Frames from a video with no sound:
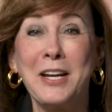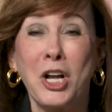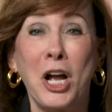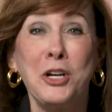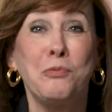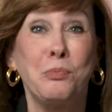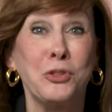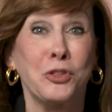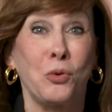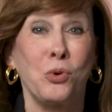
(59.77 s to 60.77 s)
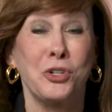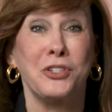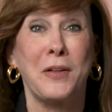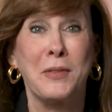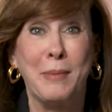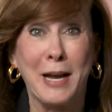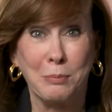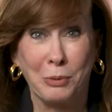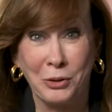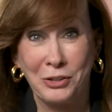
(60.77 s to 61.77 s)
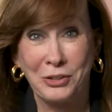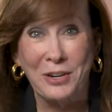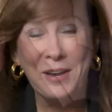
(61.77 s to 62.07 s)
kind of put the horses on the back burner.